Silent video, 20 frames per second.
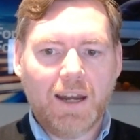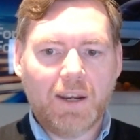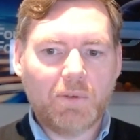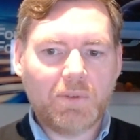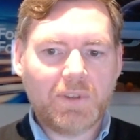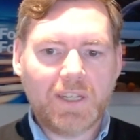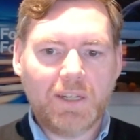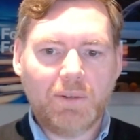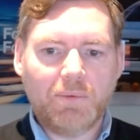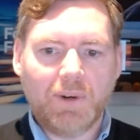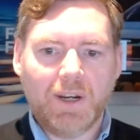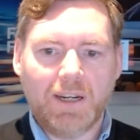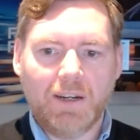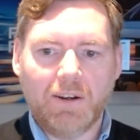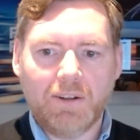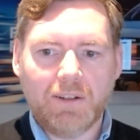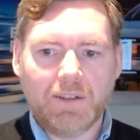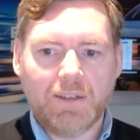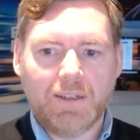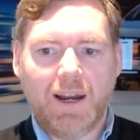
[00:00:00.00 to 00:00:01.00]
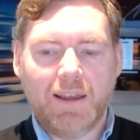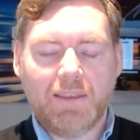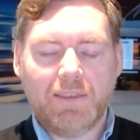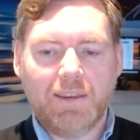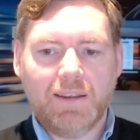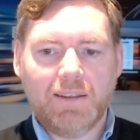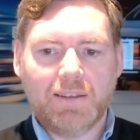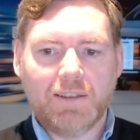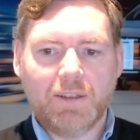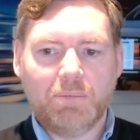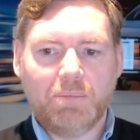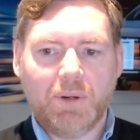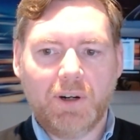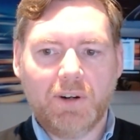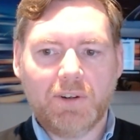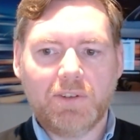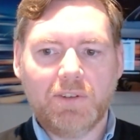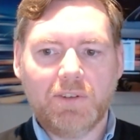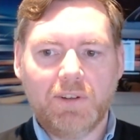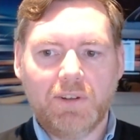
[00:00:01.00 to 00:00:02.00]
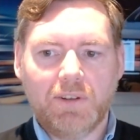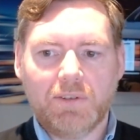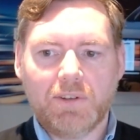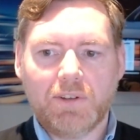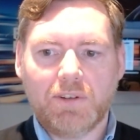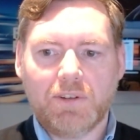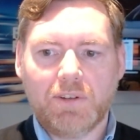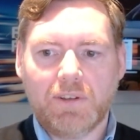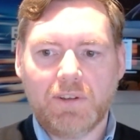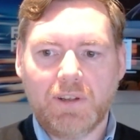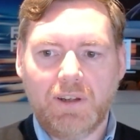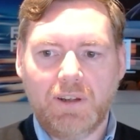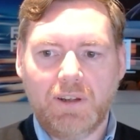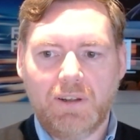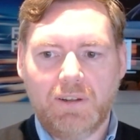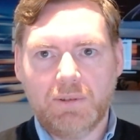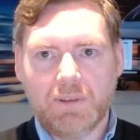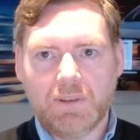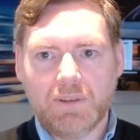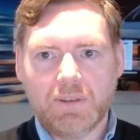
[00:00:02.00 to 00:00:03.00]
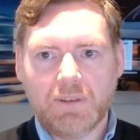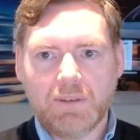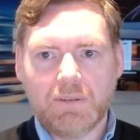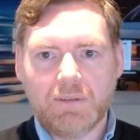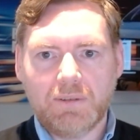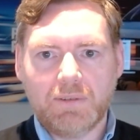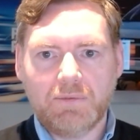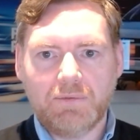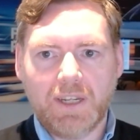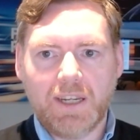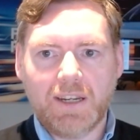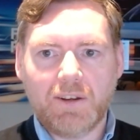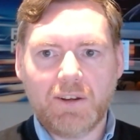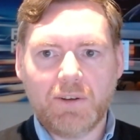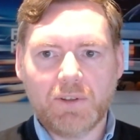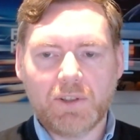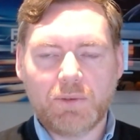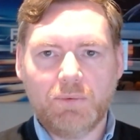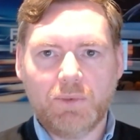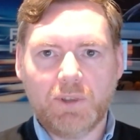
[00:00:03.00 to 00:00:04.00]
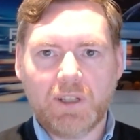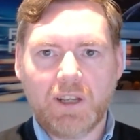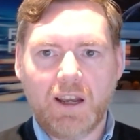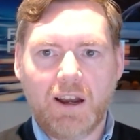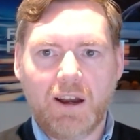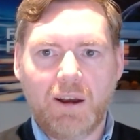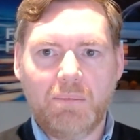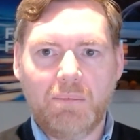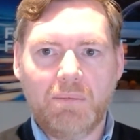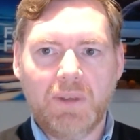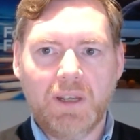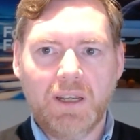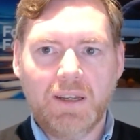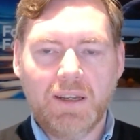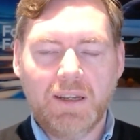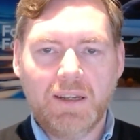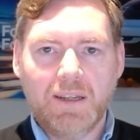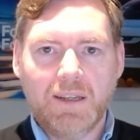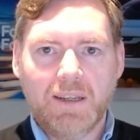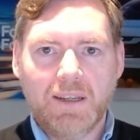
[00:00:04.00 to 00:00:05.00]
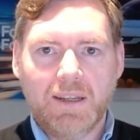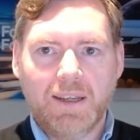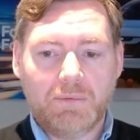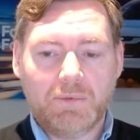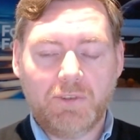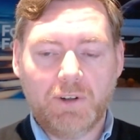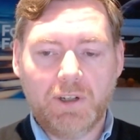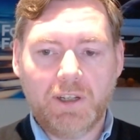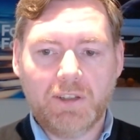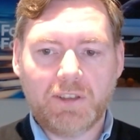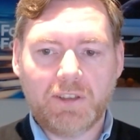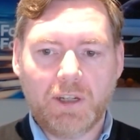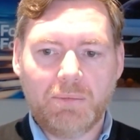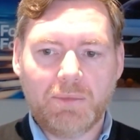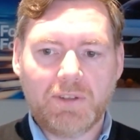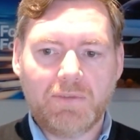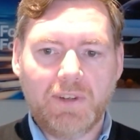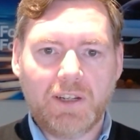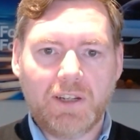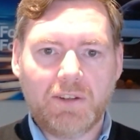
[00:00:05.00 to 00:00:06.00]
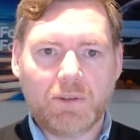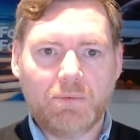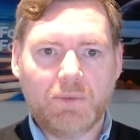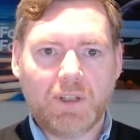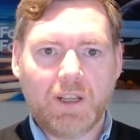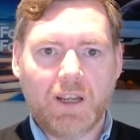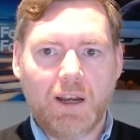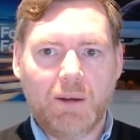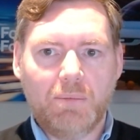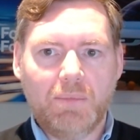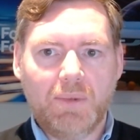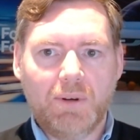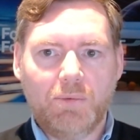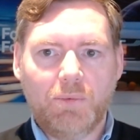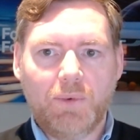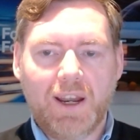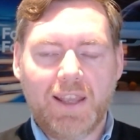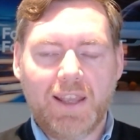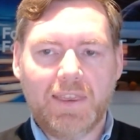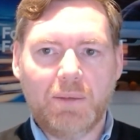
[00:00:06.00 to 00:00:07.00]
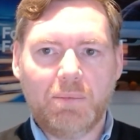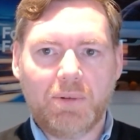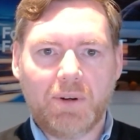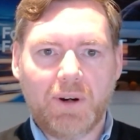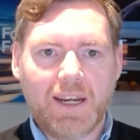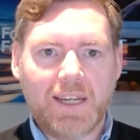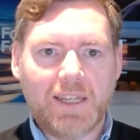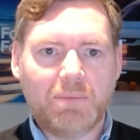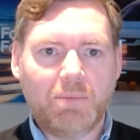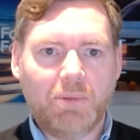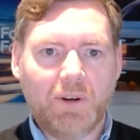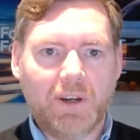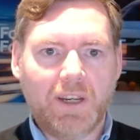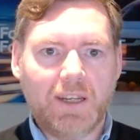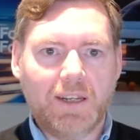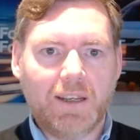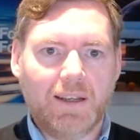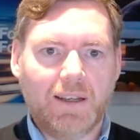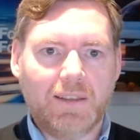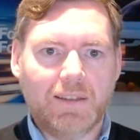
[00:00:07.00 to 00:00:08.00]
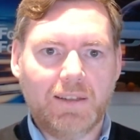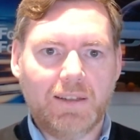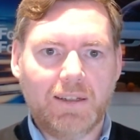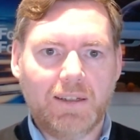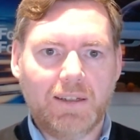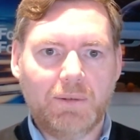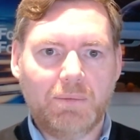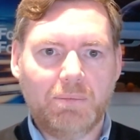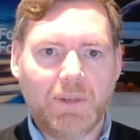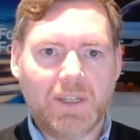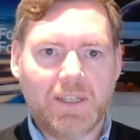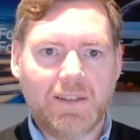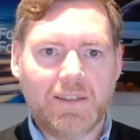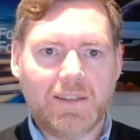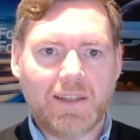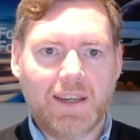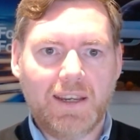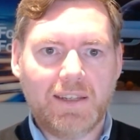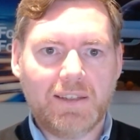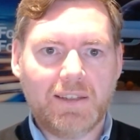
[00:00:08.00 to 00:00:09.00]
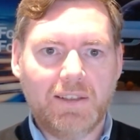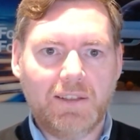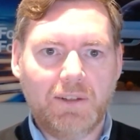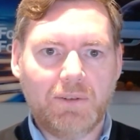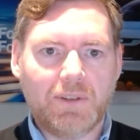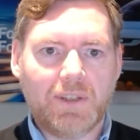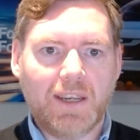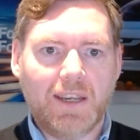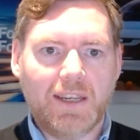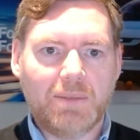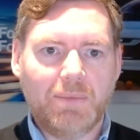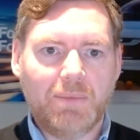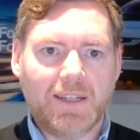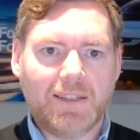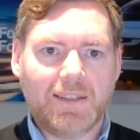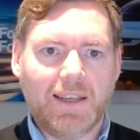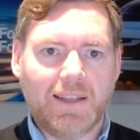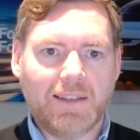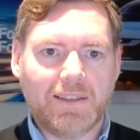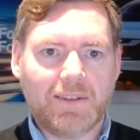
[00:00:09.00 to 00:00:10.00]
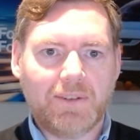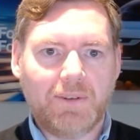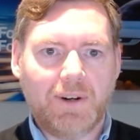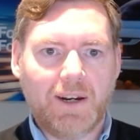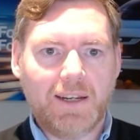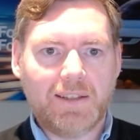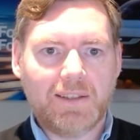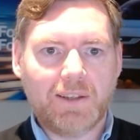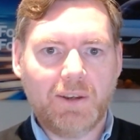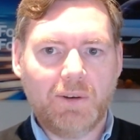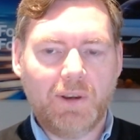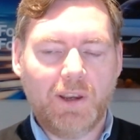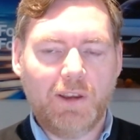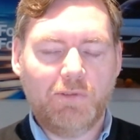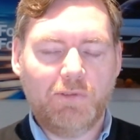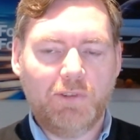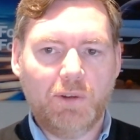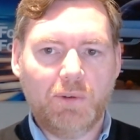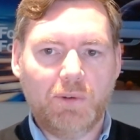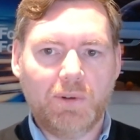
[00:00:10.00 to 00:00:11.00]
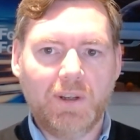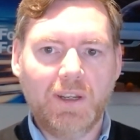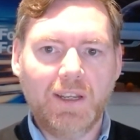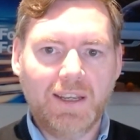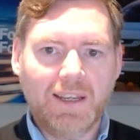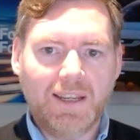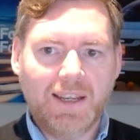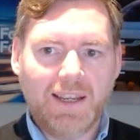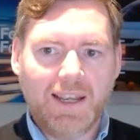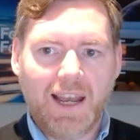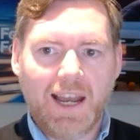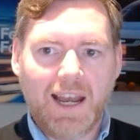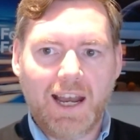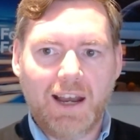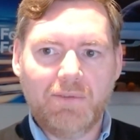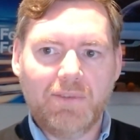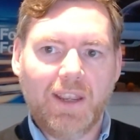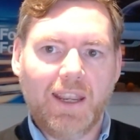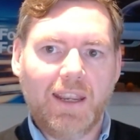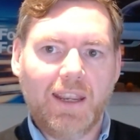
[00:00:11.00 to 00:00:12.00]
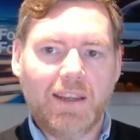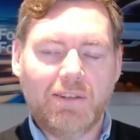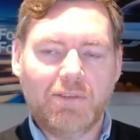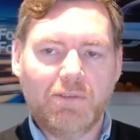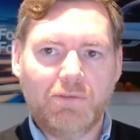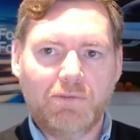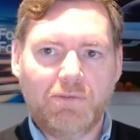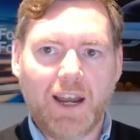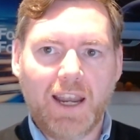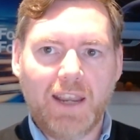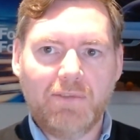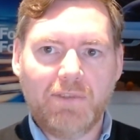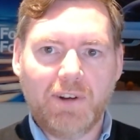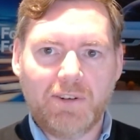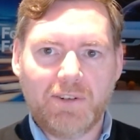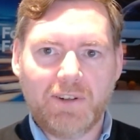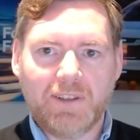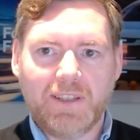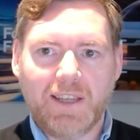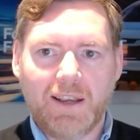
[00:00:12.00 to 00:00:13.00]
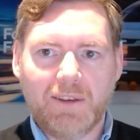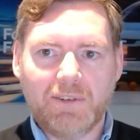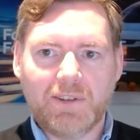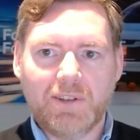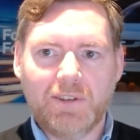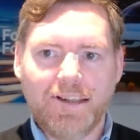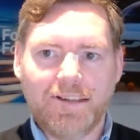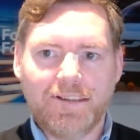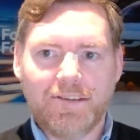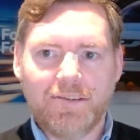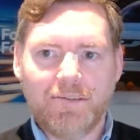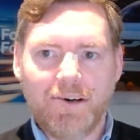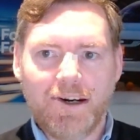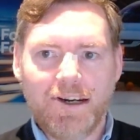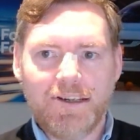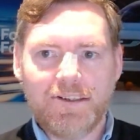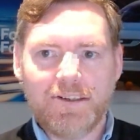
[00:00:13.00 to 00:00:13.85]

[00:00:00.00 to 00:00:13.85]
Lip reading: I don't see why not. I think that personal use vehicles will come, fully autonomous vehicles will come when the price point and the business case and use case makes sense, right? So if you have a 500,000, right?